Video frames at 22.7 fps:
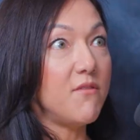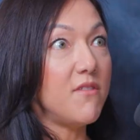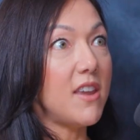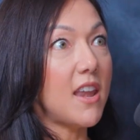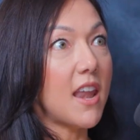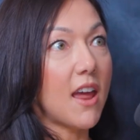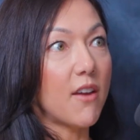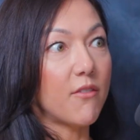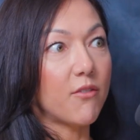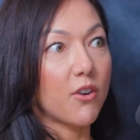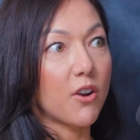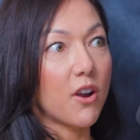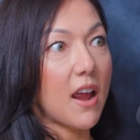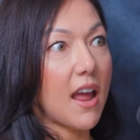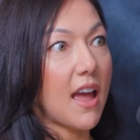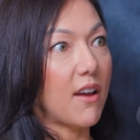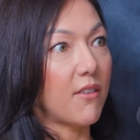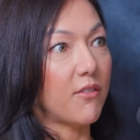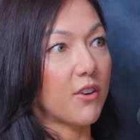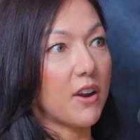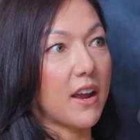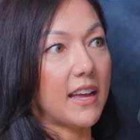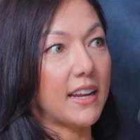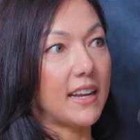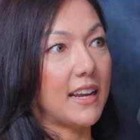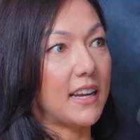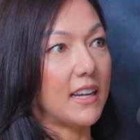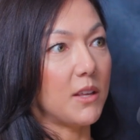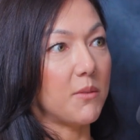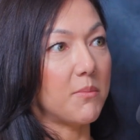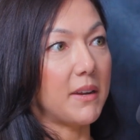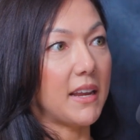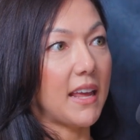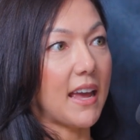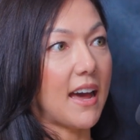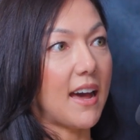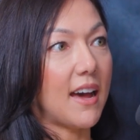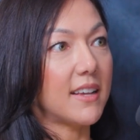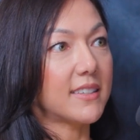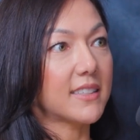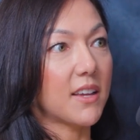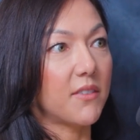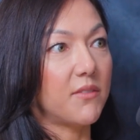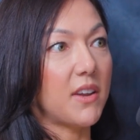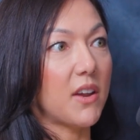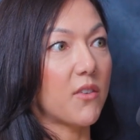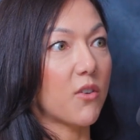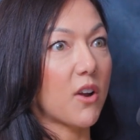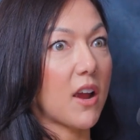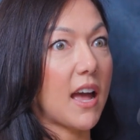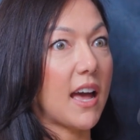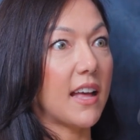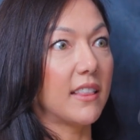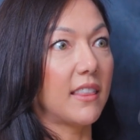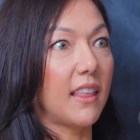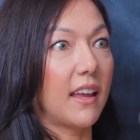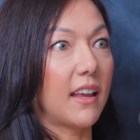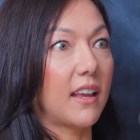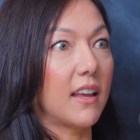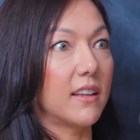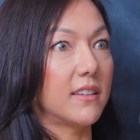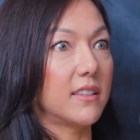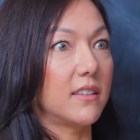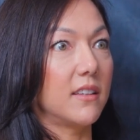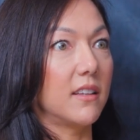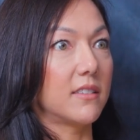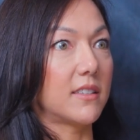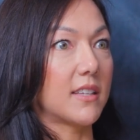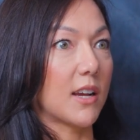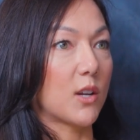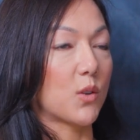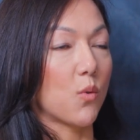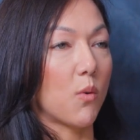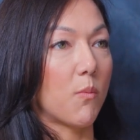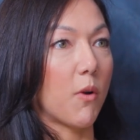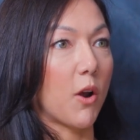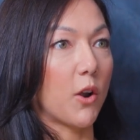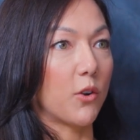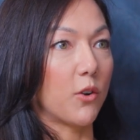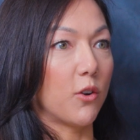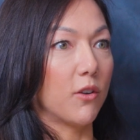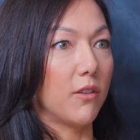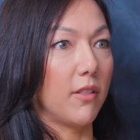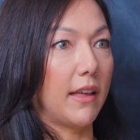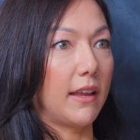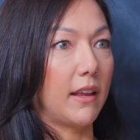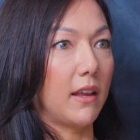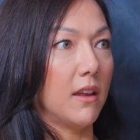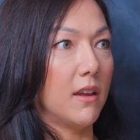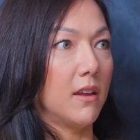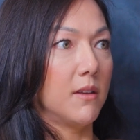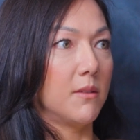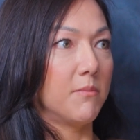I've never, ever had anybody ask. I've never had like a sexual partner like